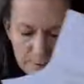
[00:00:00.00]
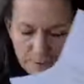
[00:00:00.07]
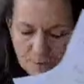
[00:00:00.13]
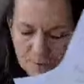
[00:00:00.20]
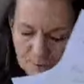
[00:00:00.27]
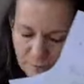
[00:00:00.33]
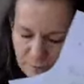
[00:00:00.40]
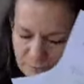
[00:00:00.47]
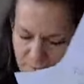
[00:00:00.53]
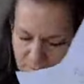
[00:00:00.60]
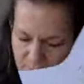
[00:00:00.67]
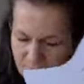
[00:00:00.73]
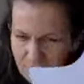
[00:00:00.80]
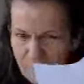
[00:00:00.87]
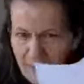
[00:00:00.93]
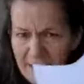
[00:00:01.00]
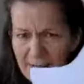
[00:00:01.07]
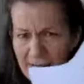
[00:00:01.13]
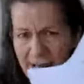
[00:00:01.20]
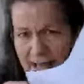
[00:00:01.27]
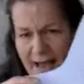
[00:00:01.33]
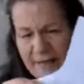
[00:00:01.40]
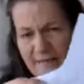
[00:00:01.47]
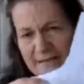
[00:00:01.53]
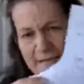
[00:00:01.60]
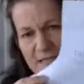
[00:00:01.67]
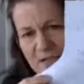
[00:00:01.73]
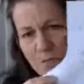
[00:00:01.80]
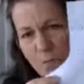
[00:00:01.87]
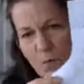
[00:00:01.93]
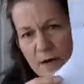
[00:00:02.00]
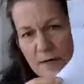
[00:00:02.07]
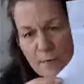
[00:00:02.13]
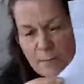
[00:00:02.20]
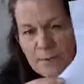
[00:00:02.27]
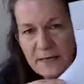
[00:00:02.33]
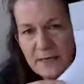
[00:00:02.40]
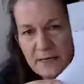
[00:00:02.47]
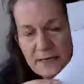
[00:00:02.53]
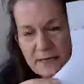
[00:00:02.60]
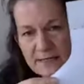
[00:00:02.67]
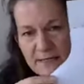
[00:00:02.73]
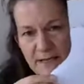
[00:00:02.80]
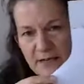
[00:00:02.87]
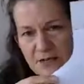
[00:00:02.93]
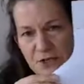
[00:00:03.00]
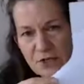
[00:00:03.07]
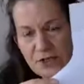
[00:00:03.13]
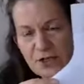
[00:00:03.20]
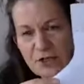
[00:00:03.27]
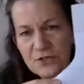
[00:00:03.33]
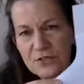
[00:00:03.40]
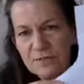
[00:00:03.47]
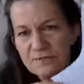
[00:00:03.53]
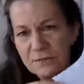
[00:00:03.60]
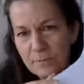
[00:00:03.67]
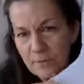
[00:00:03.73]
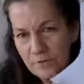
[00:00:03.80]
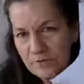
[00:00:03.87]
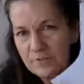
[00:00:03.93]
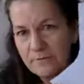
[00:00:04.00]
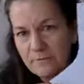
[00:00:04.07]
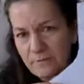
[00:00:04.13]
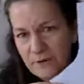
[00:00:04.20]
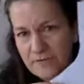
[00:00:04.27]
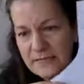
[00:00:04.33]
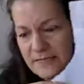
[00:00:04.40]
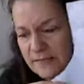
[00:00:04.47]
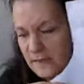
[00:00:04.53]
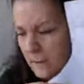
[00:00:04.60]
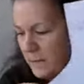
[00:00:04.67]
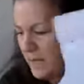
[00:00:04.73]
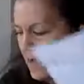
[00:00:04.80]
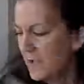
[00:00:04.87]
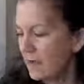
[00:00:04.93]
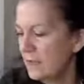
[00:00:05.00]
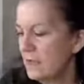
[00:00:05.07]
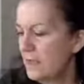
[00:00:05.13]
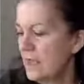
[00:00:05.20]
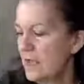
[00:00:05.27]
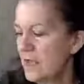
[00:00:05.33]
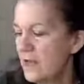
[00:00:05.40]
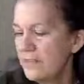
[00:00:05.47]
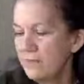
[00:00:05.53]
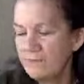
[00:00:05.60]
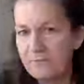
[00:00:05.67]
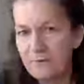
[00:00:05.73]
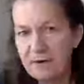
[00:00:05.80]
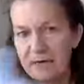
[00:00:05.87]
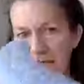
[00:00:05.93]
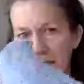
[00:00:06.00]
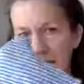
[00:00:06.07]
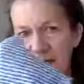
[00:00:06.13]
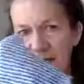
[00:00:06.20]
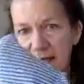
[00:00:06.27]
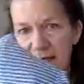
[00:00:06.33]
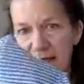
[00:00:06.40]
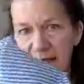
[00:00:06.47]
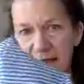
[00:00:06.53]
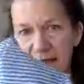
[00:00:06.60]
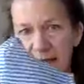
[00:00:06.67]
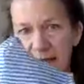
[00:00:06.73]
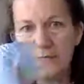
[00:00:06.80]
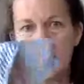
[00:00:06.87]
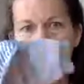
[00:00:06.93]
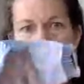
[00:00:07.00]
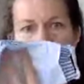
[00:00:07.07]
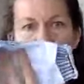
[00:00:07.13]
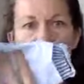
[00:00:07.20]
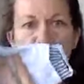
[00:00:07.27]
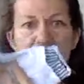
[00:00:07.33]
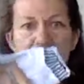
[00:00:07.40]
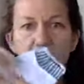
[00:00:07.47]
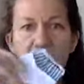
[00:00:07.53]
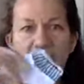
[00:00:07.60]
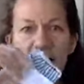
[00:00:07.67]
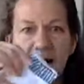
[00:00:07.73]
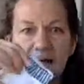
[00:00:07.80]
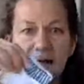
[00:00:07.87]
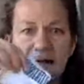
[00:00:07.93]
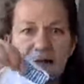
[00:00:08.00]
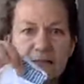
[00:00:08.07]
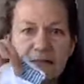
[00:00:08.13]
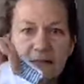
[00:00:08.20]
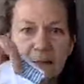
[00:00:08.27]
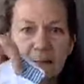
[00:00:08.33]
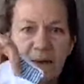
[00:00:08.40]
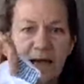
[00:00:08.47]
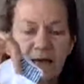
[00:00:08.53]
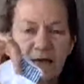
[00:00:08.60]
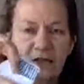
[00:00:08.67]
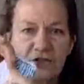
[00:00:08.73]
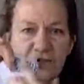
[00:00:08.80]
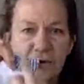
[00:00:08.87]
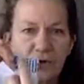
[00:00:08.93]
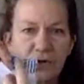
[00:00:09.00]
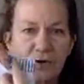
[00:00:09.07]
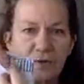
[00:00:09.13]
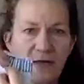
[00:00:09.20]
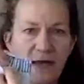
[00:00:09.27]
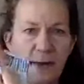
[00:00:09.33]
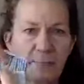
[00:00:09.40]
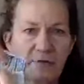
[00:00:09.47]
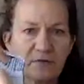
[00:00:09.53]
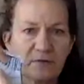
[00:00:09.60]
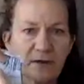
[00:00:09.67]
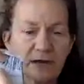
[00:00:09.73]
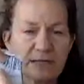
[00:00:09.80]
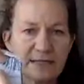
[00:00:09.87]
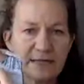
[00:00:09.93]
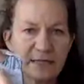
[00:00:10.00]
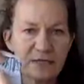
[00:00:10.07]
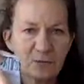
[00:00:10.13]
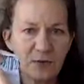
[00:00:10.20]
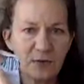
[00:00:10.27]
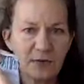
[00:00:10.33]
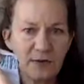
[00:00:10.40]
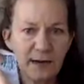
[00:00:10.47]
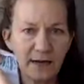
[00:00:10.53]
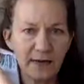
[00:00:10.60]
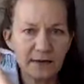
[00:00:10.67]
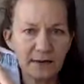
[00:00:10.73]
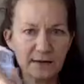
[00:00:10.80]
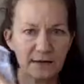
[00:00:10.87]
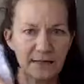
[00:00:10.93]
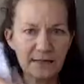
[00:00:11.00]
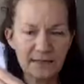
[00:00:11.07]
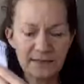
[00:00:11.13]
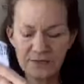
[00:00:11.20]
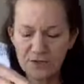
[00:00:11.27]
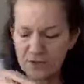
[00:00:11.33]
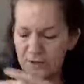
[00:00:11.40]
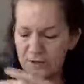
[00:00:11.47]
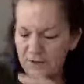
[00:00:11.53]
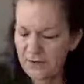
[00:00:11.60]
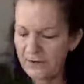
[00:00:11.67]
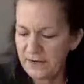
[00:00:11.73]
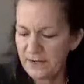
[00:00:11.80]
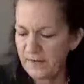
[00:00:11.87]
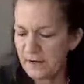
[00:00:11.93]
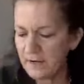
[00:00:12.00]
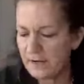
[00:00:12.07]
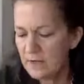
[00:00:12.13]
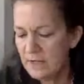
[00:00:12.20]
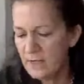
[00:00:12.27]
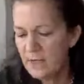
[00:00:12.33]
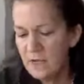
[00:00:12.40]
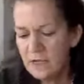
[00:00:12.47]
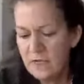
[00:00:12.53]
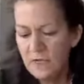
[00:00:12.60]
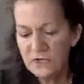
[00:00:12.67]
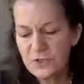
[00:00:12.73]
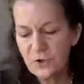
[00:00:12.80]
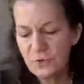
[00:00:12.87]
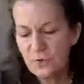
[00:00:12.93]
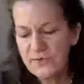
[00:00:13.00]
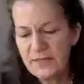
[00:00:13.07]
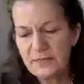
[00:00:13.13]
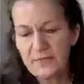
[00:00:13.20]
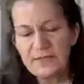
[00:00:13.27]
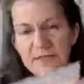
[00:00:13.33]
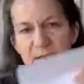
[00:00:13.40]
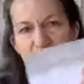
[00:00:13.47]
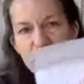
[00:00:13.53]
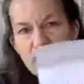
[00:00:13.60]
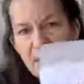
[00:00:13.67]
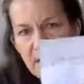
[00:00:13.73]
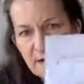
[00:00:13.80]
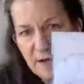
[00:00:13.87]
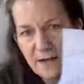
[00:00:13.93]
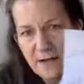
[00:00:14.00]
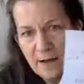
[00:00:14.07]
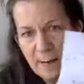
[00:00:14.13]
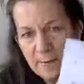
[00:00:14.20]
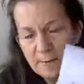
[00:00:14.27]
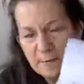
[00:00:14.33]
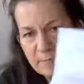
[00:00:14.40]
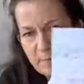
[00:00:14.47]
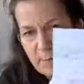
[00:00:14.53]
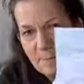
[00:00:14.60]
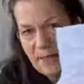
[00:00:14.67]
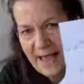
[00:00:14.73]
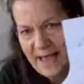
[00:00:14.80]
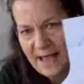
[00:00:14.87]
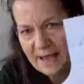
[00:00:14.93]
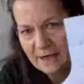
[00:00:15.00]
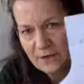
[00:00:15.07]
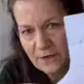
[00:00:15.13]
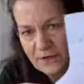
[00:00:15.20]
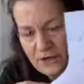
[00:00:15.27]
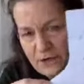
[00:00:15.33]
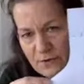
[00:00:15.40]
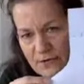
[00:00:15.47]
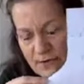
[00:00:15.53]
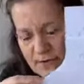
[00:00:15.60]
there. And this is one piece, and you can use it for both the front and the back. The front is a little bit longer than the back. You can see the back is shorter. That provides us with that insert area there. So with this pattern, you